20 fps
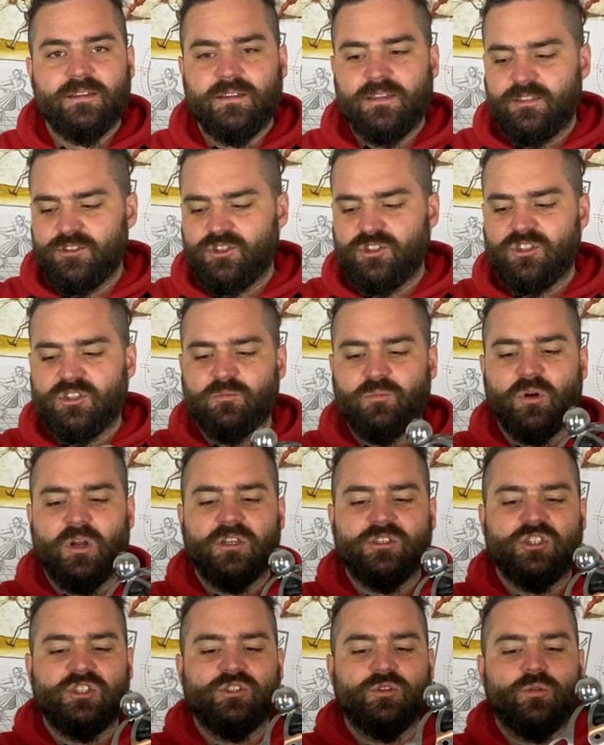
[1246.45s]
It just the
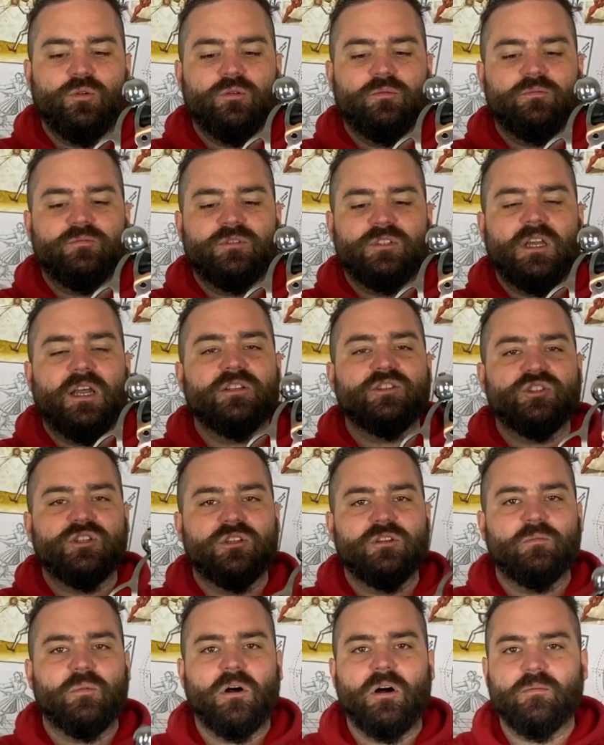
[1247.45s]
branches all touch to
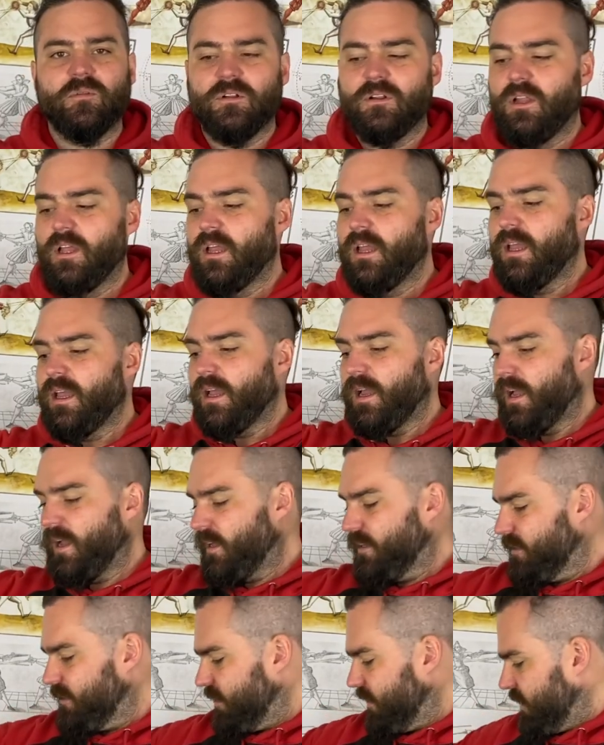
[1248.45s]
the pommel,
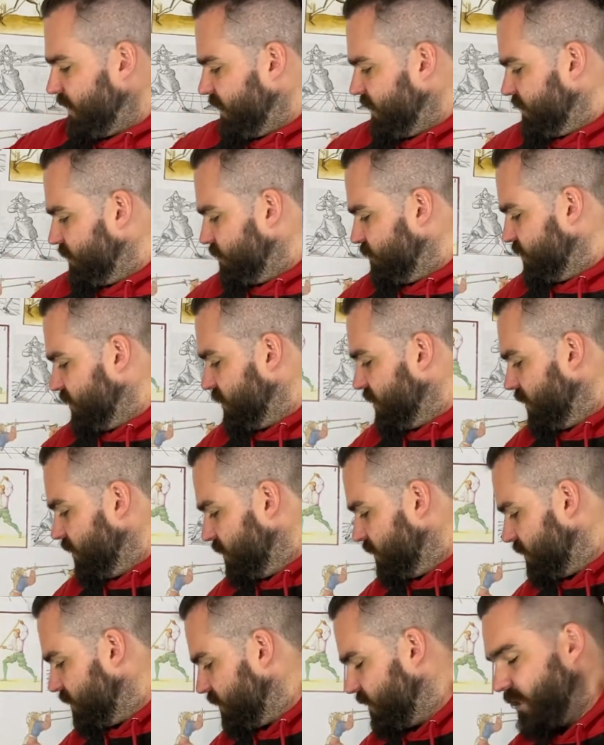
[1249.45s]
and as a
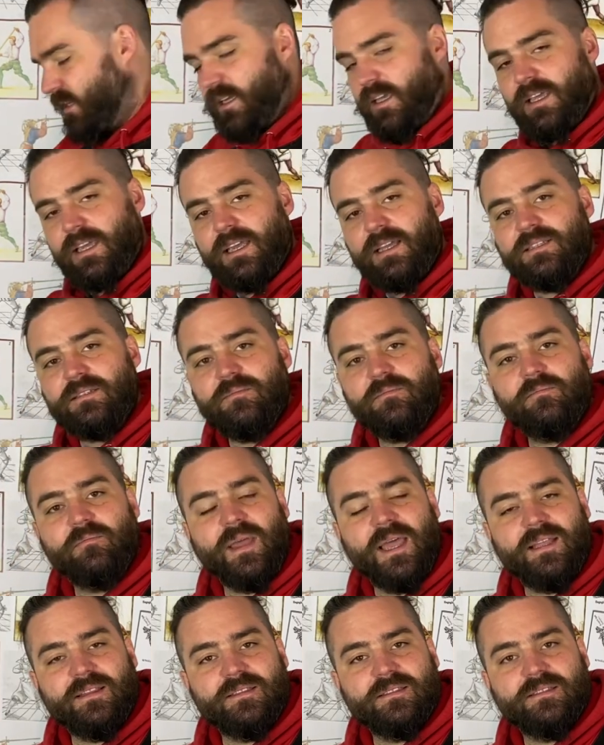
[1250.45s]
result, it
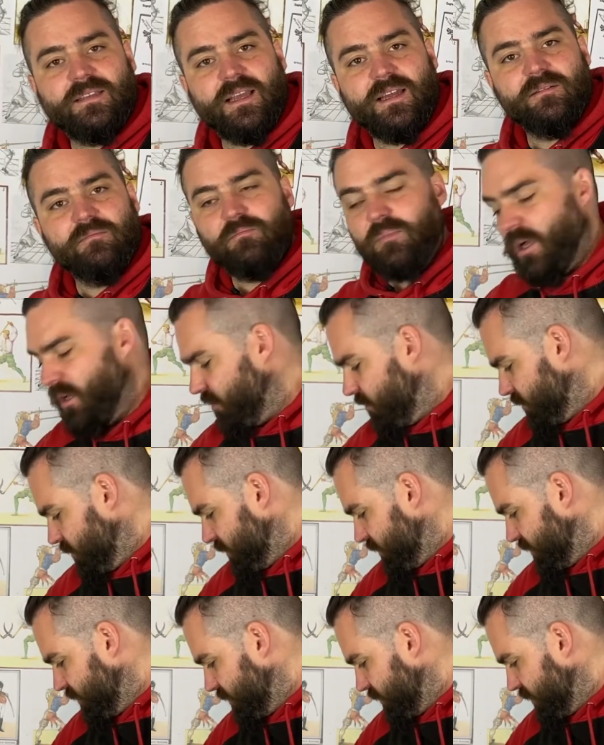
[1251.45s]
bends and
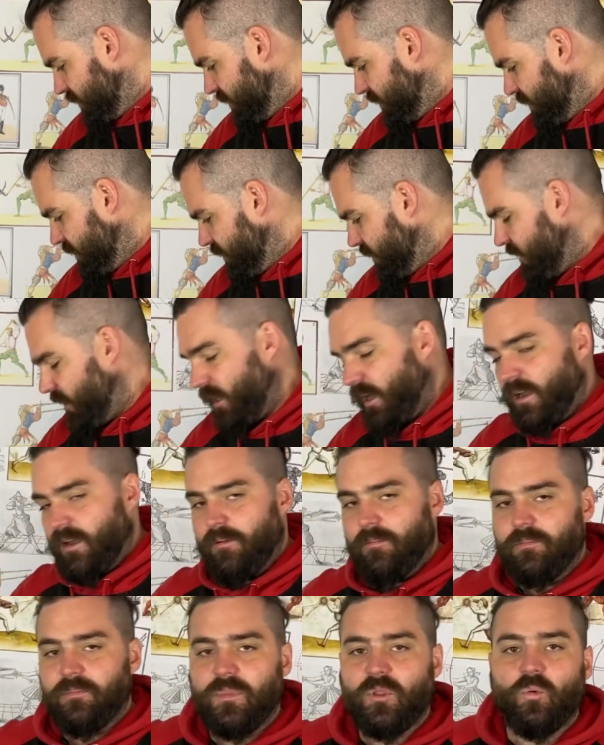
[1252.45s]
buckles
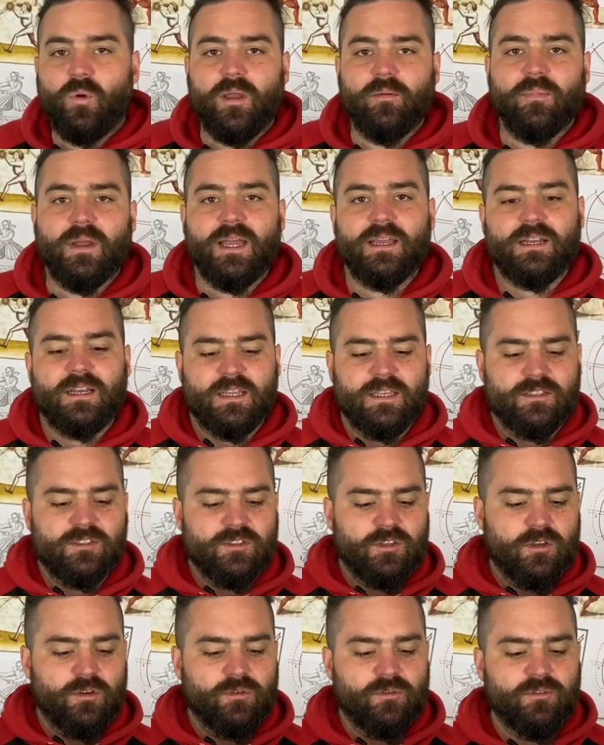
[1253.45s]
quite badly.
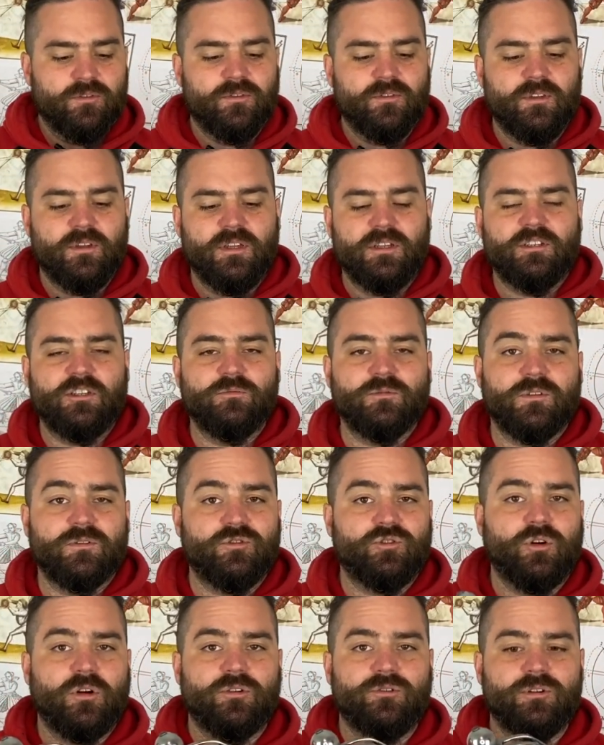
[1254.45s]
So in terms of
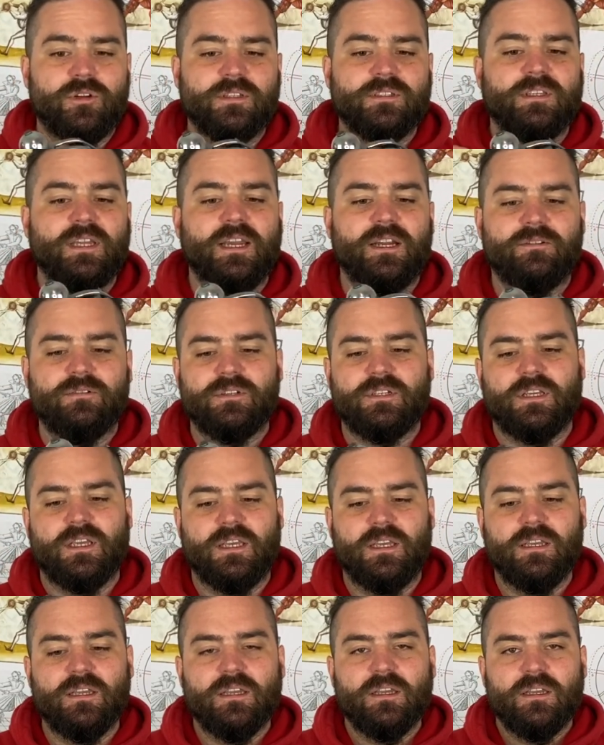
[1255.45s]
structural
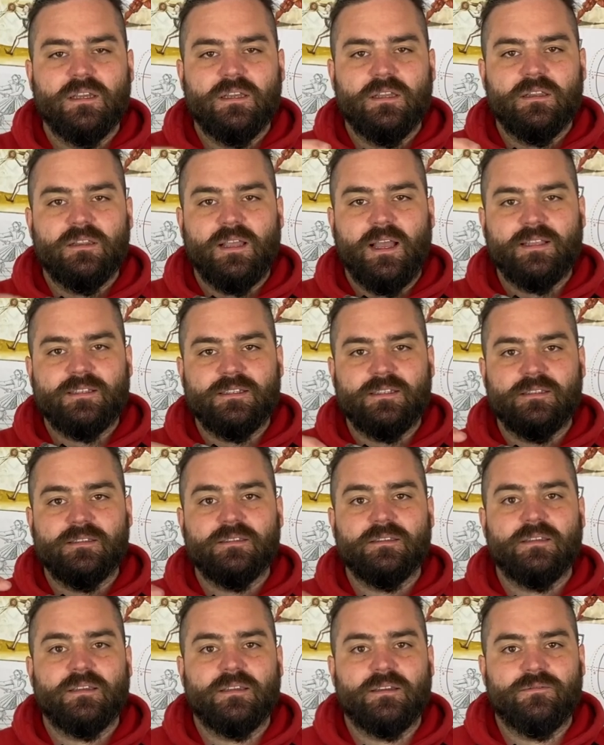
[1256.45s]
integrity, that
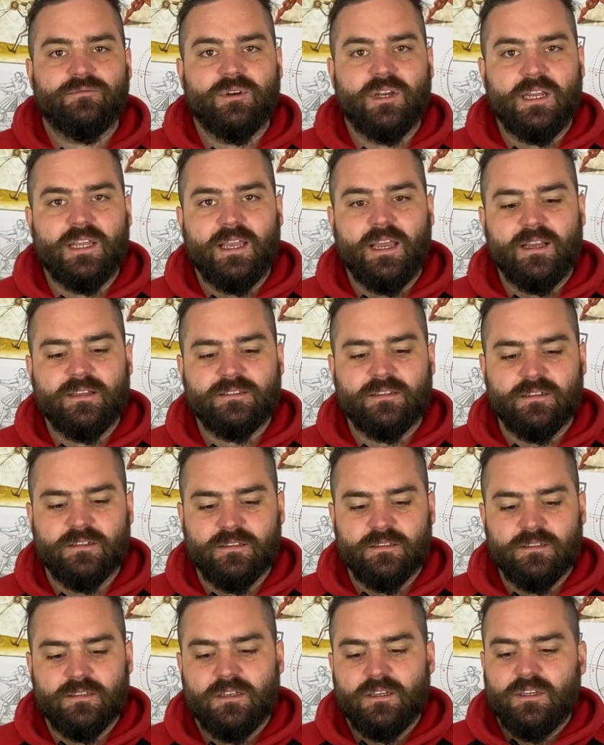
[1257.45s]
is really
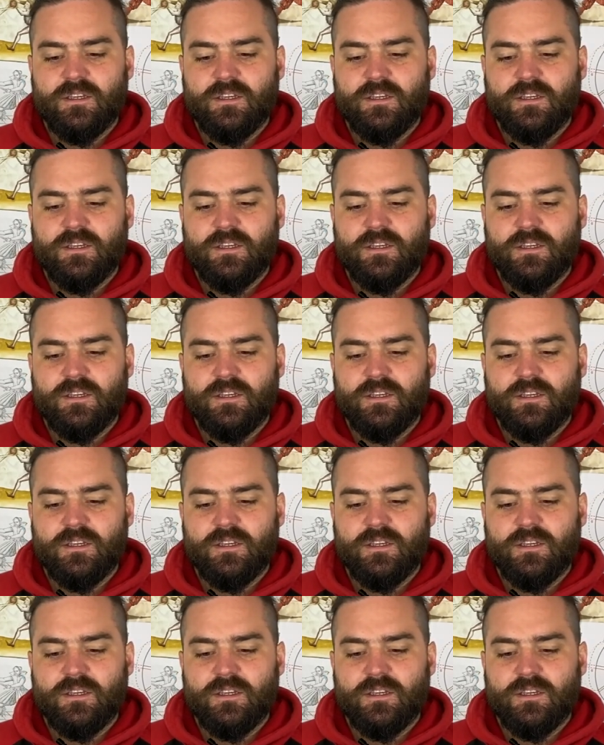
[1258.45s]
excellent.